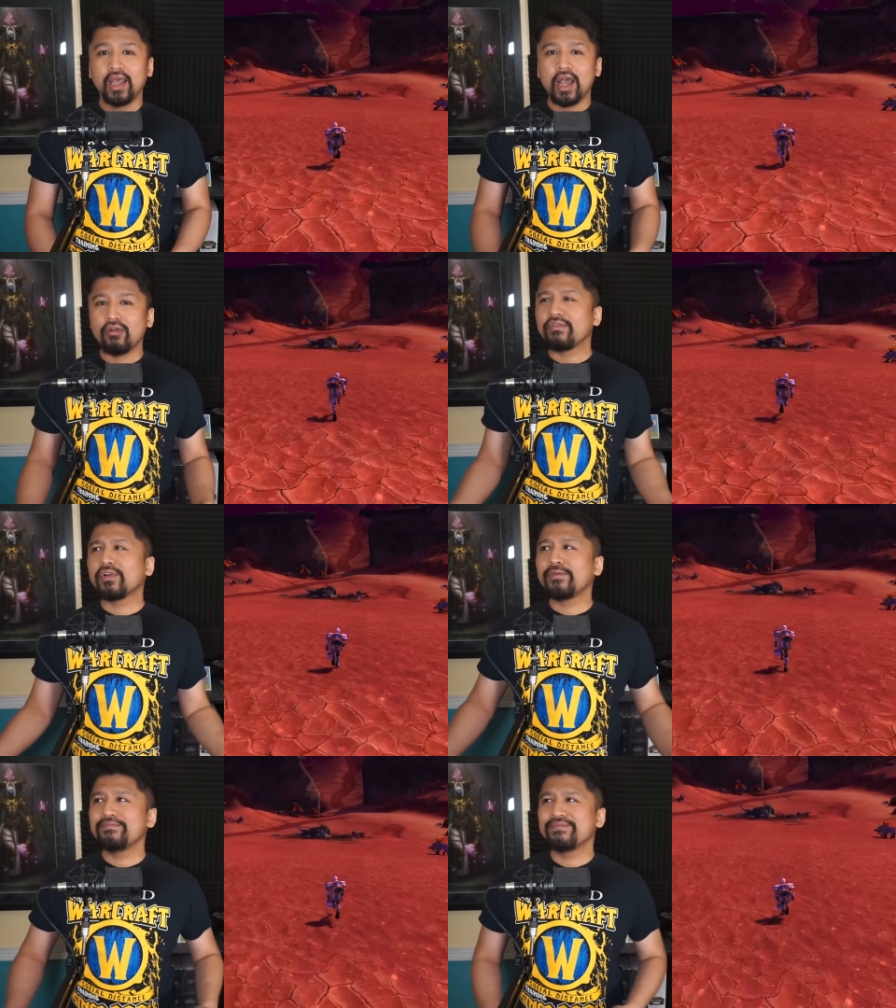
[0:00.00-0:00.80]

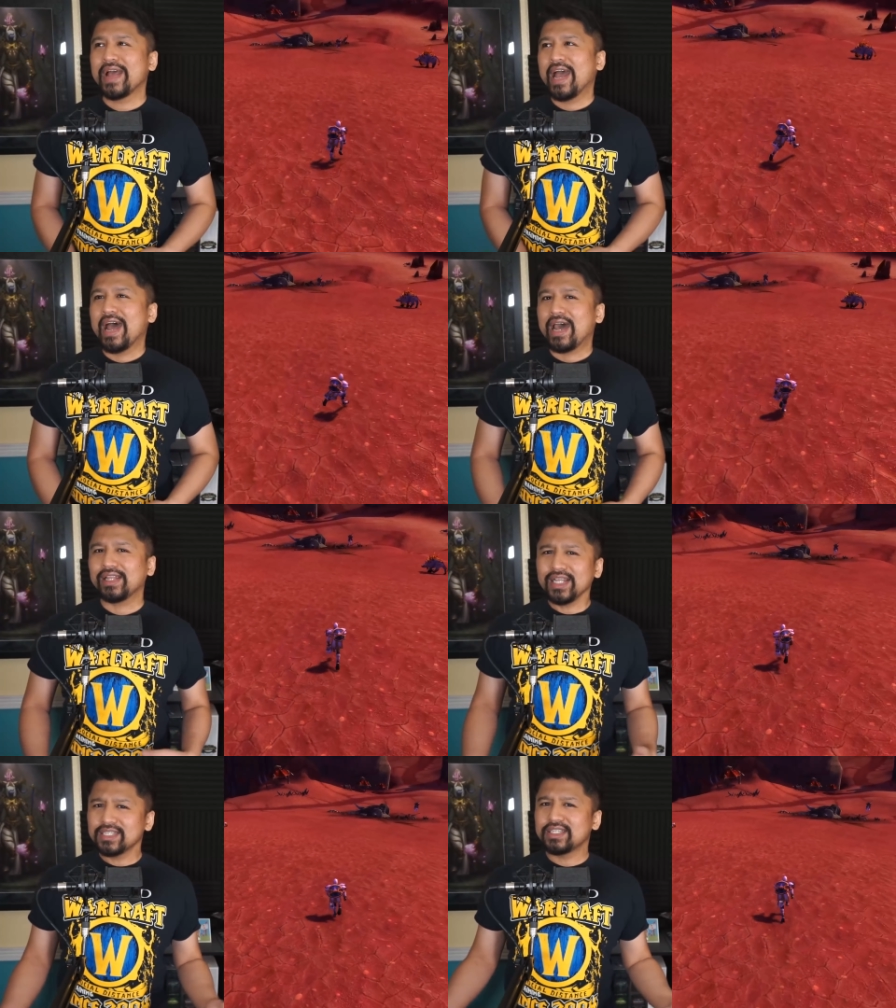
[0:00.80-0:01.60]
However, I'd
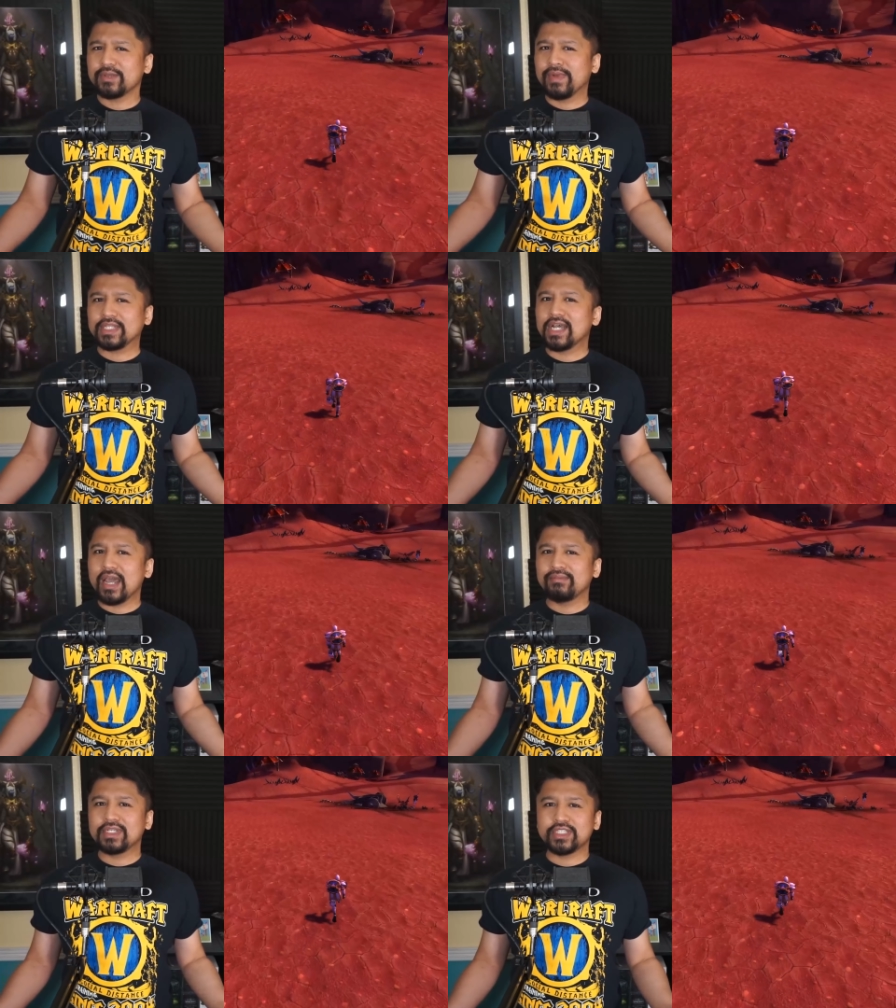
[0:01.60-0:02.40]
like to take my
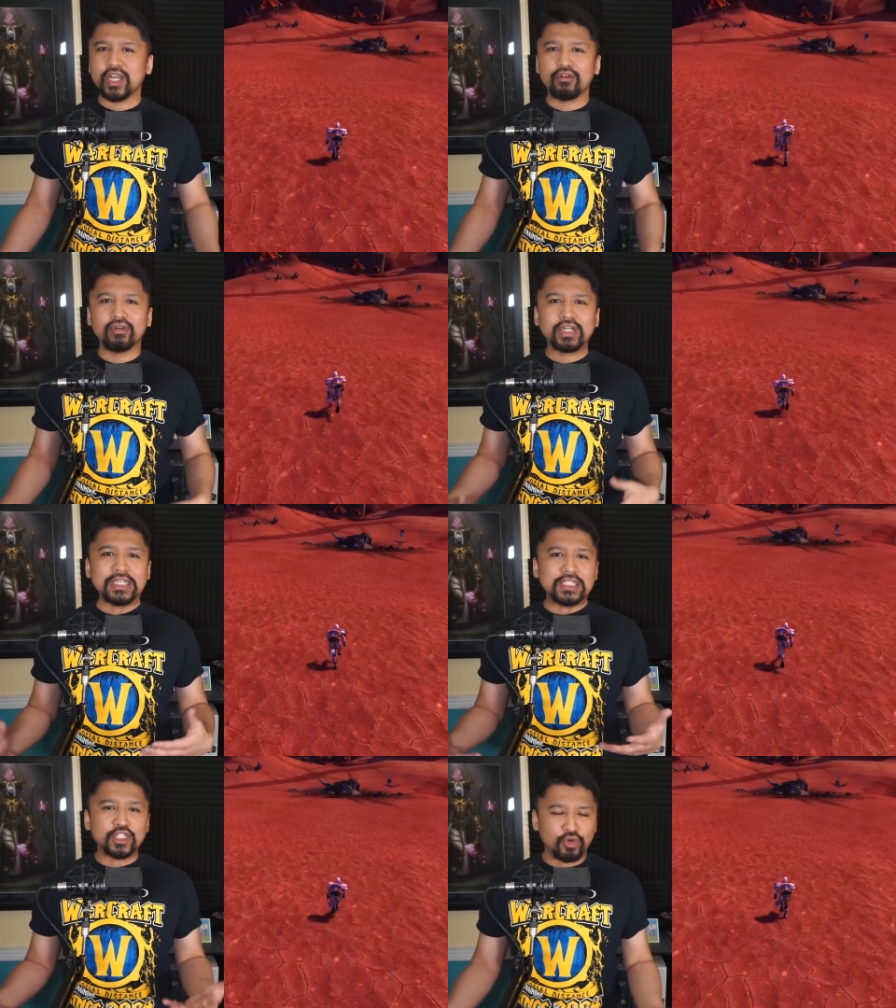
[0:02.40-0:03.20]
time to share
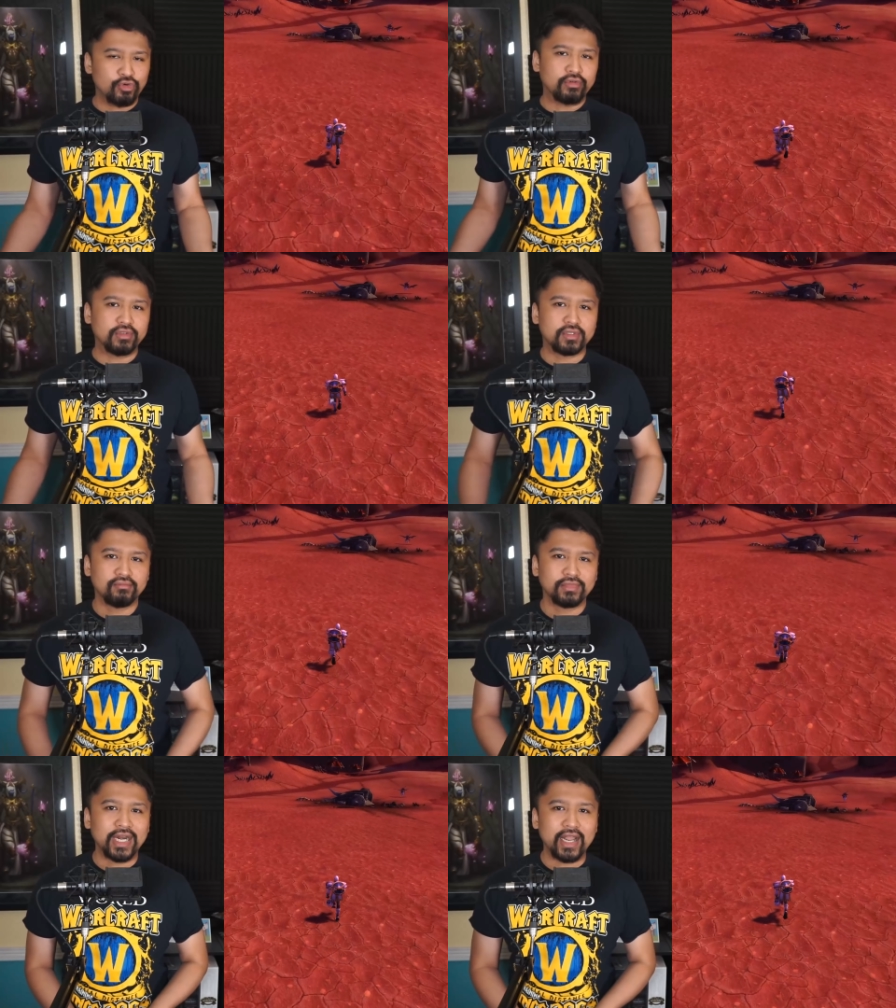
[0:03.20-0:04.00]
concerns
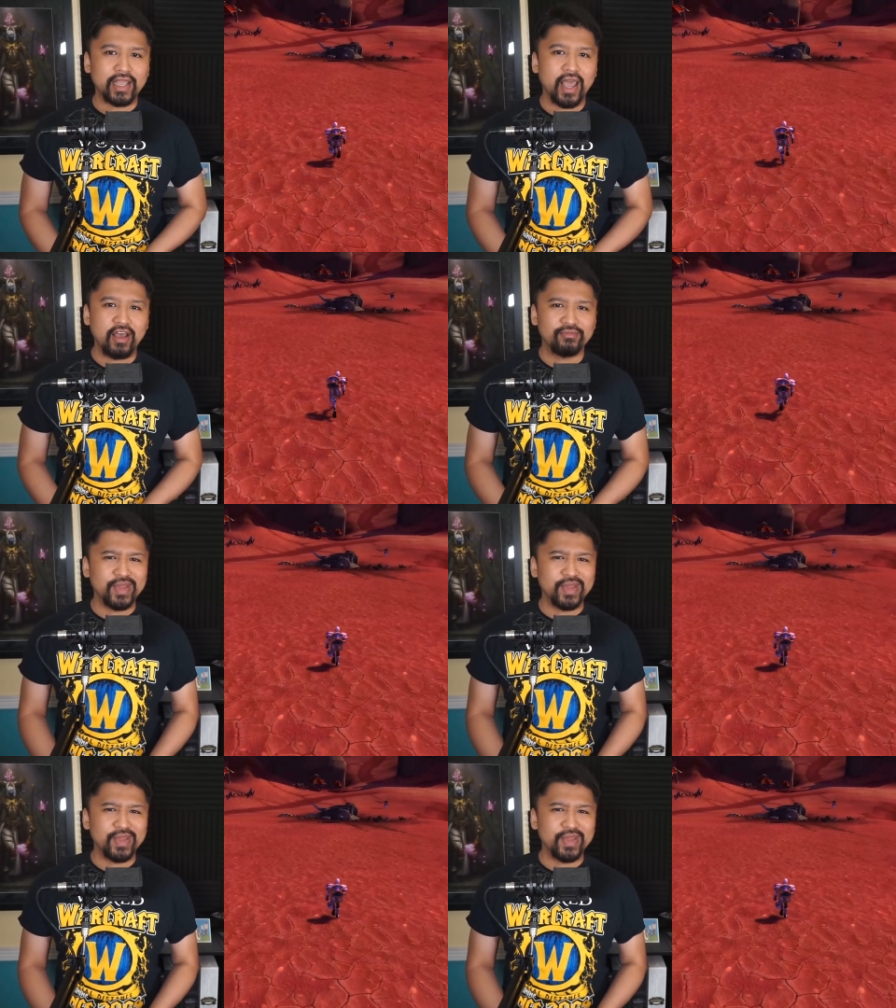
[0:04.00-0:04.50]
that I have,